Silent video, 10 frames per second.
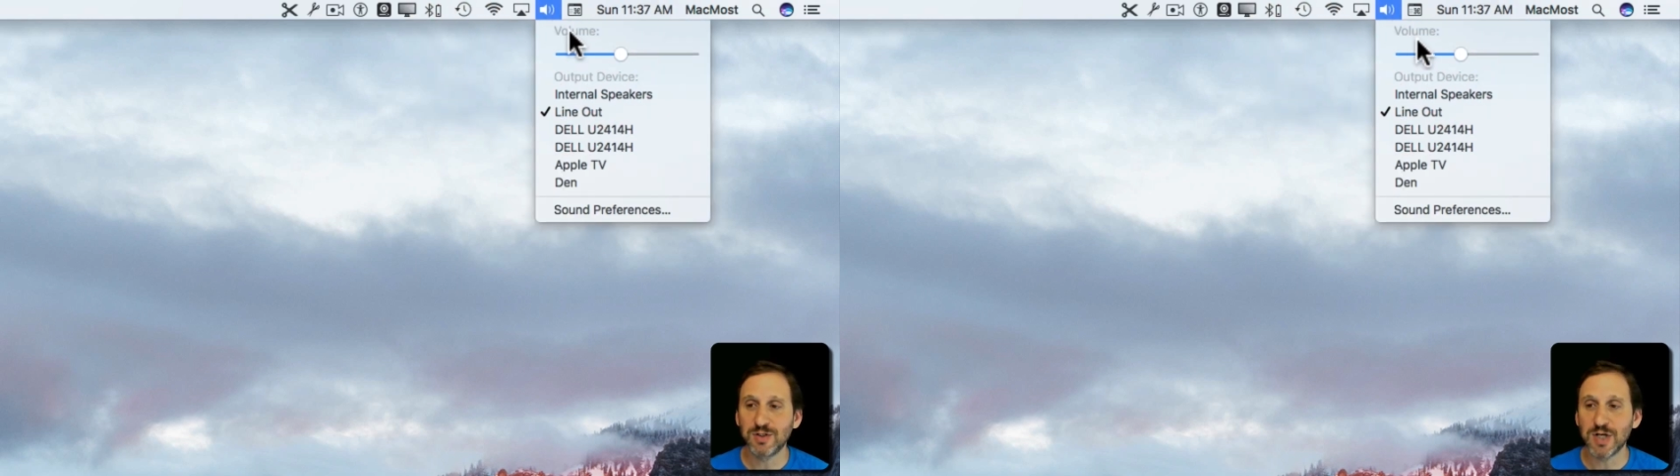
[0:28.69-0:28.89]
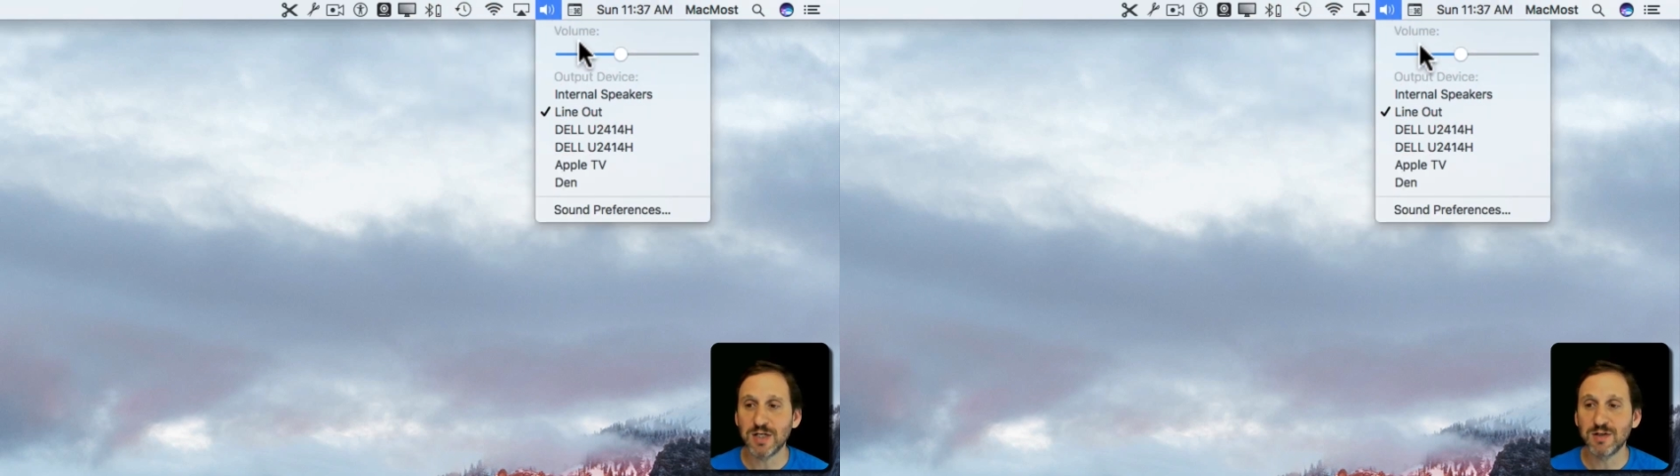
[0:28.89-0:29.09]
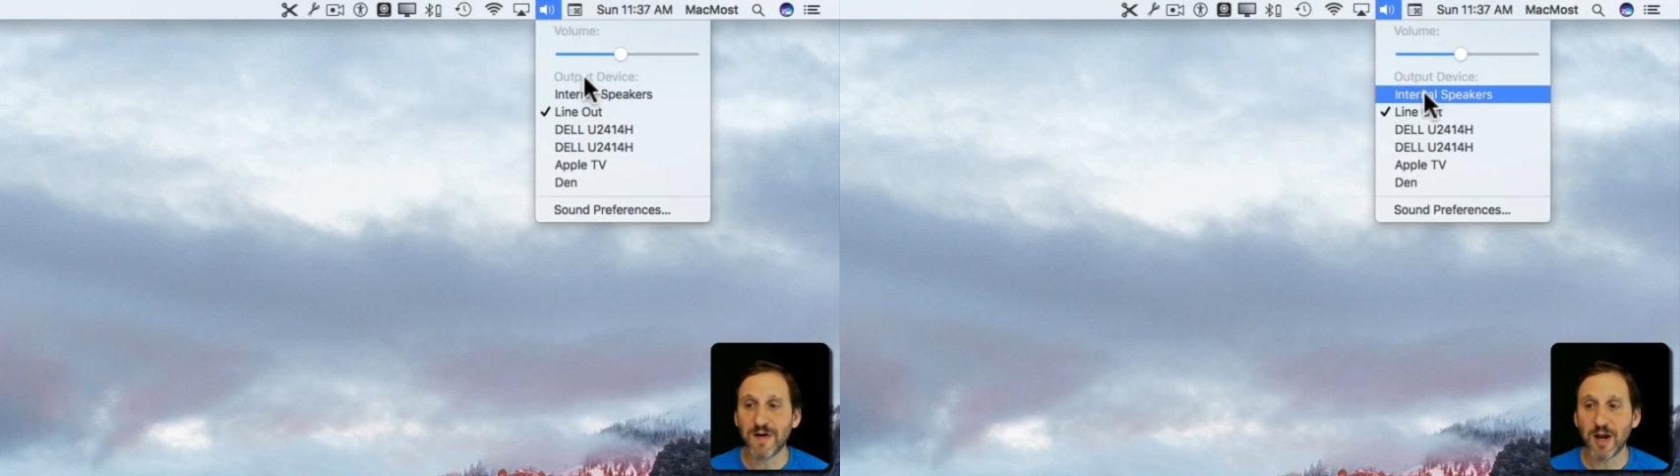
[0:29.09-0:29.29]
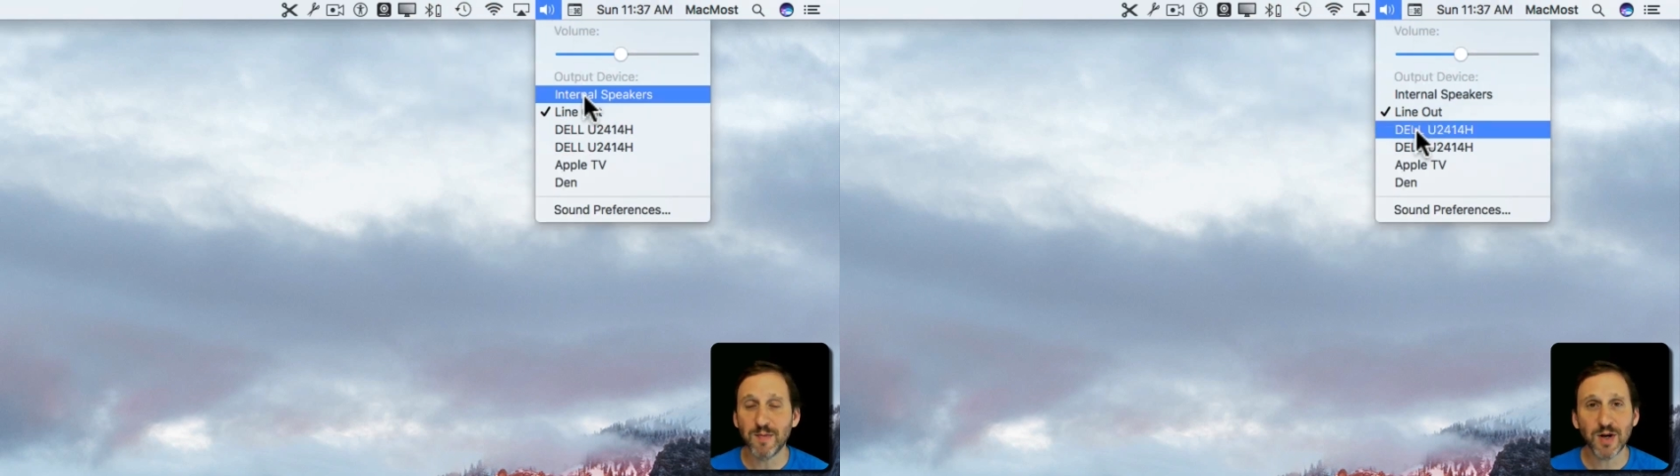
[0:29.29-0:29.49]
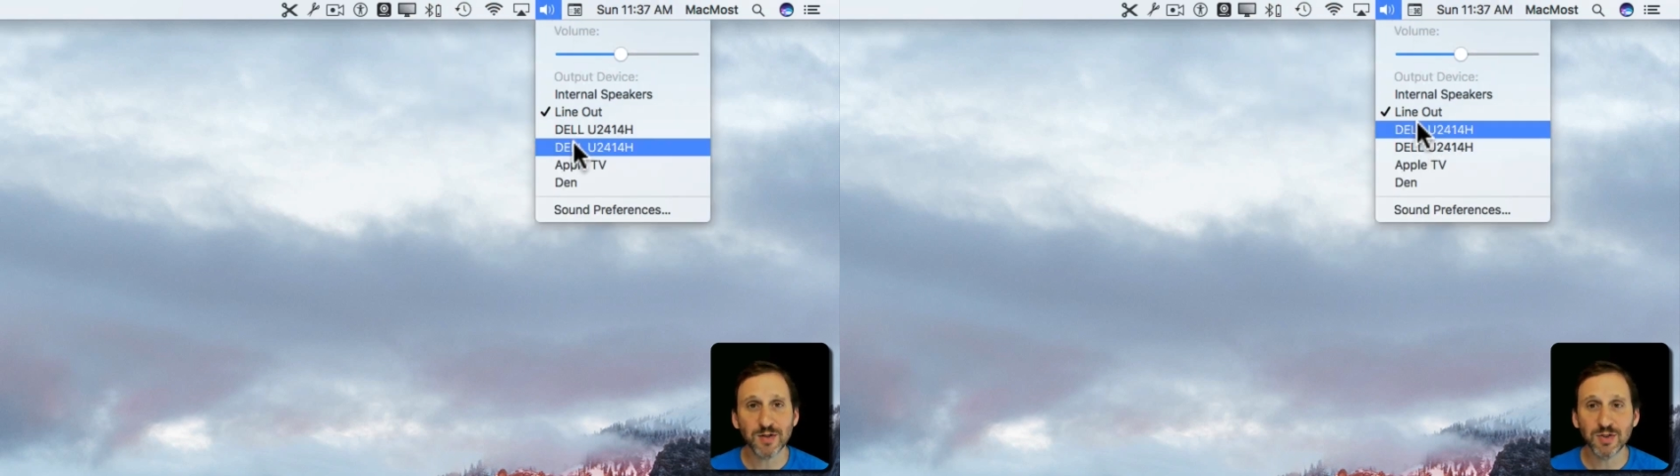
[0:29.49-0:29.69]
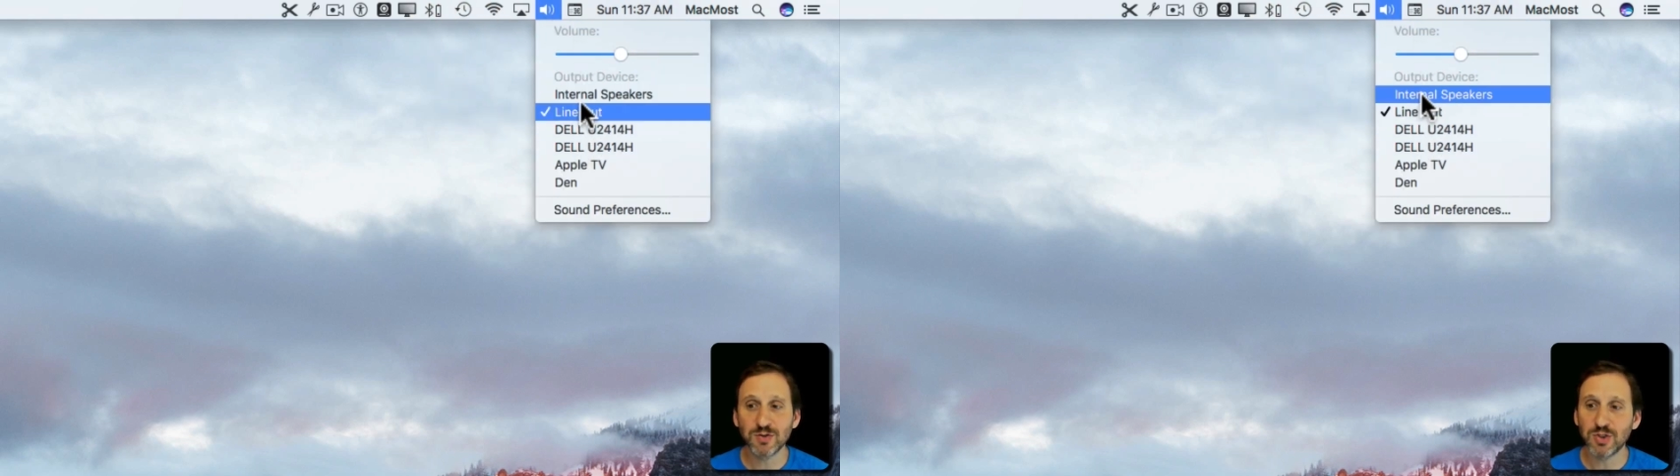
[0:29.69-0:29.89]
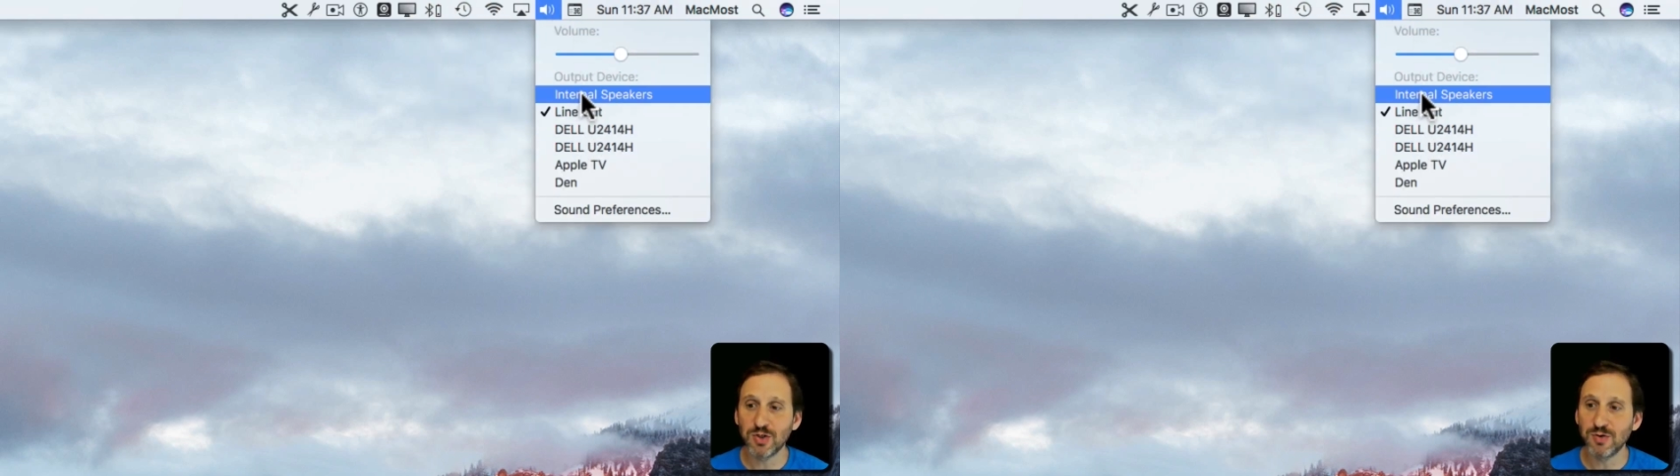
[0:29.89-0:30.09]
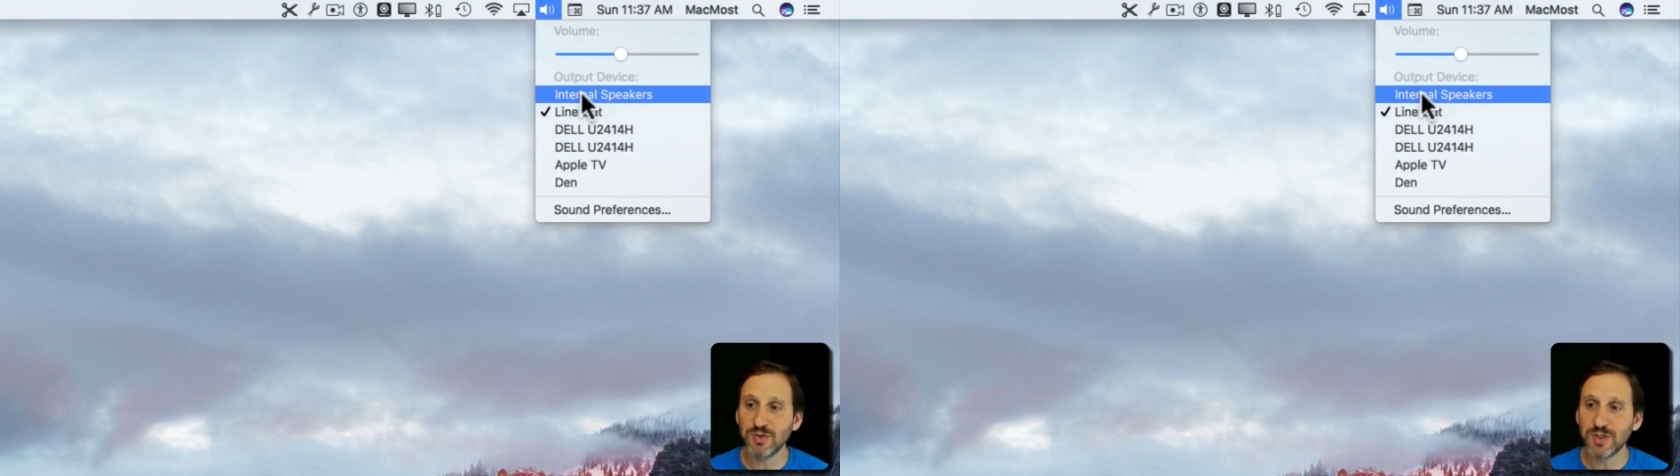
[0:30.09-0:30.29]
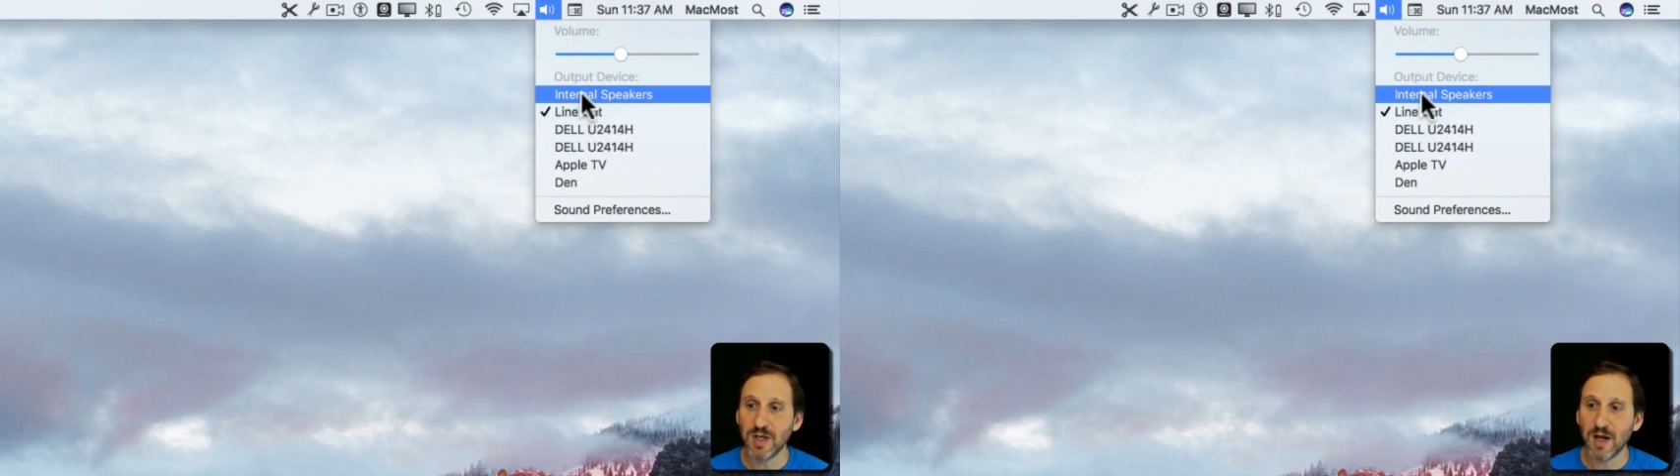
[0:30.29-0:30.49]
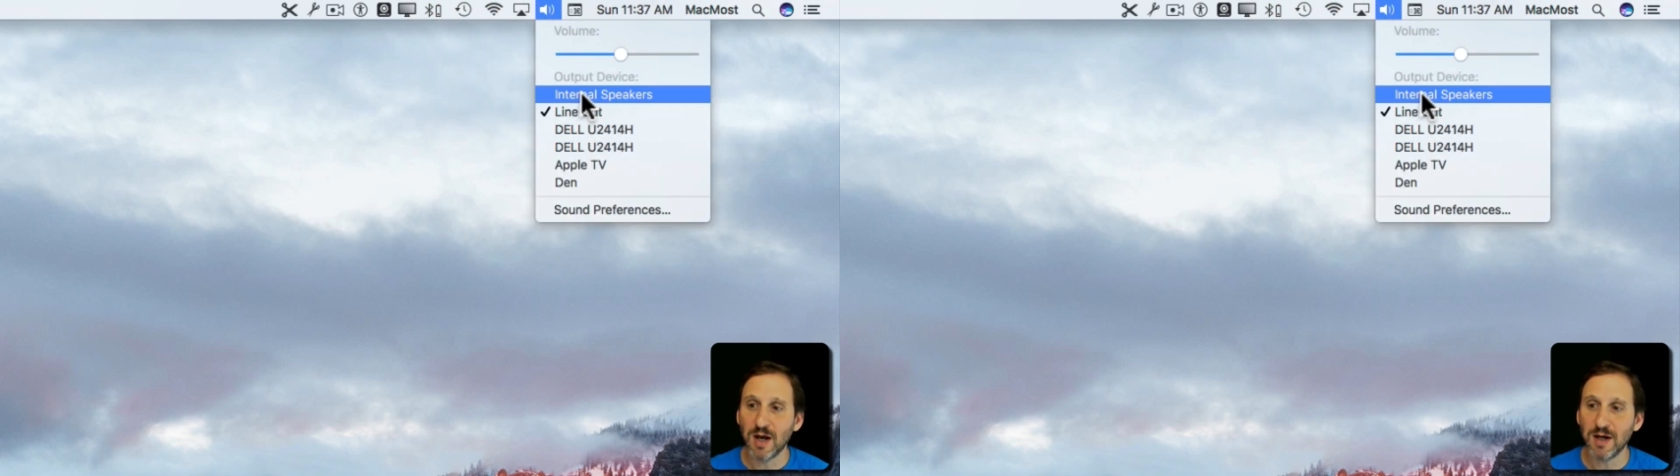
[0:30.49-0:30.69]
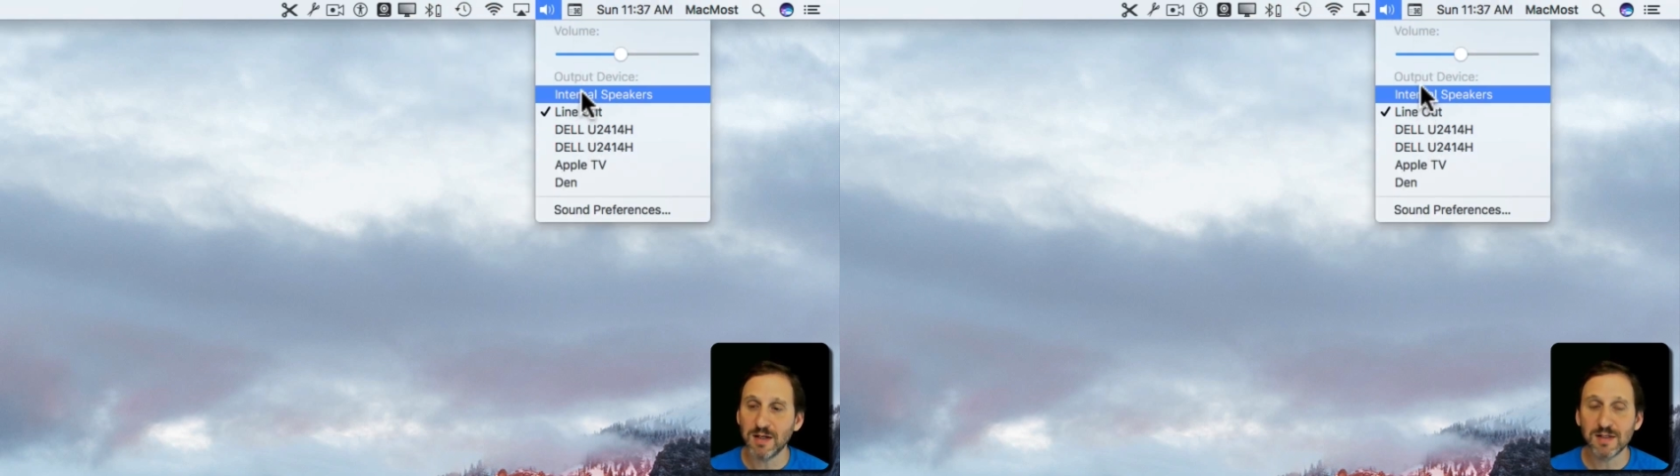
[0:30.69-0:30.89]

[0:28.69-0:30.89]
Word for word: change the volume and also choose uh,